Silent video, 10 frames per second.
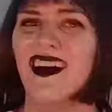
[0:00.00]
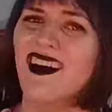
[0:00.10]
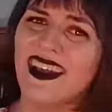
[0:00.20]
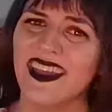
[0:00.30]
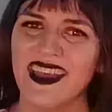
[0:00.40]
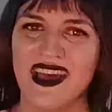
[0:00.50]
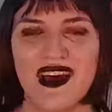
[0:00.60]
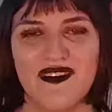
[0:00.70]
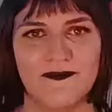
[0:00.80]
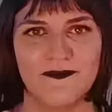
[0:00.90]
I
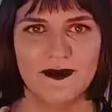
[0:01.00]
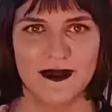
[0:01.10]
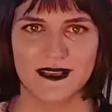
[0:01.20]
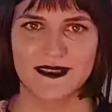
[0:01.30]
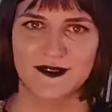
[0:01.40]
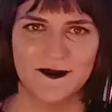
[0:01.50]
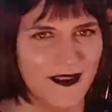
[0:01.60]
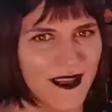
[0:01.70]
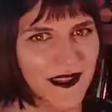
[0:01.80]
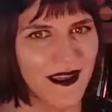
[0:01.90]
have mixed
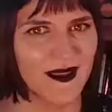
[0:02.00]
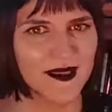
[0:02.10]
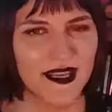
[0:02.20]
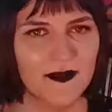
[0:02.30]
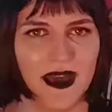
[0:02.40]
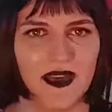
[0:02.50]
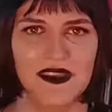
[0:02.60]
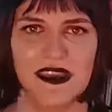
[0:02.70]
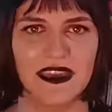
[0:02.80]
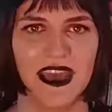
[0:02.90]
feelings about
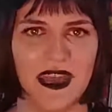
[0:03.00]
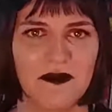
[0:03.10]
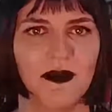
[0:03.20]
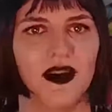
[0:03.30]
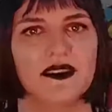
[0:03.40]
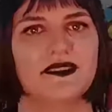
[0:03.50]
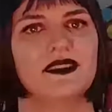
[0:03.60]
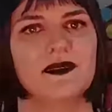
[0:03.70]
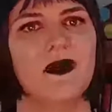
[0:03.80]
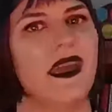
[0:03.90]
the game
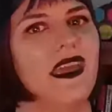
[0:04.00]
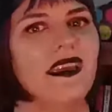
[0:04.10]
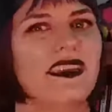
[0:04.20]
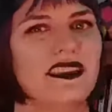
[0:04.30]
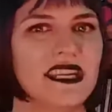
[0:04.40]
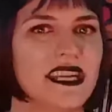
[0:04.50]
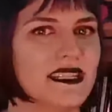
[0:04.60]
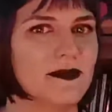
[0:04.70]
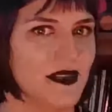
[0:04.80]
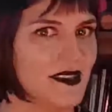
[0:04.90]
master being in an
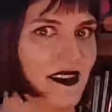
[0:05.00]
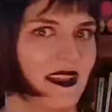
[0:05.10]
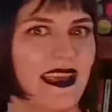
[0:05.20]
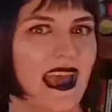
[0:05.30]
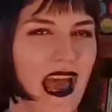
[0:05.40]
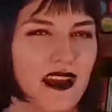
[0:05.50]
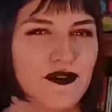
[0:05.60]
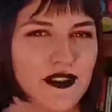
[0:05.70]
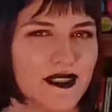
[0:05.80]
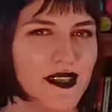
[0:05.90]
explicitly
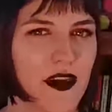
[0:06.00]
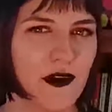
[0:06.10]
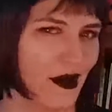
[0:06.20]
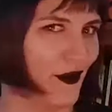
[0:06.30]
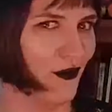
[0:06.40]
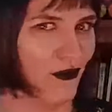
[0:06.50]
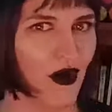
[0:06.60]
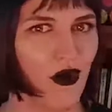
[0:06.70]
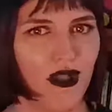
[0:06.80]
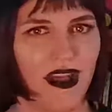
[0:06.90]
adversarial
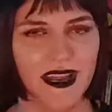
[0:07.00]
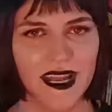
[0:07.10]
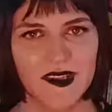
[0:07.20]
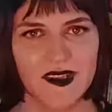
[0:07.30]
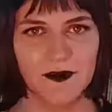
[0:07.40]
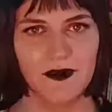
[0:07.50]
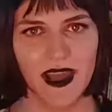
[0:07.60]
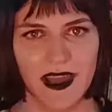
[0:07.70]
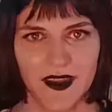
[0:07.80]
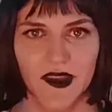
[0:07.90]
role against the
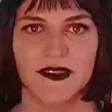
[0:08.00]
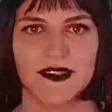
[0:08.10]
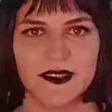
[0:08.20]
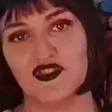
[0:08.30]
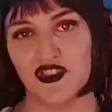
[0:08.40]
players.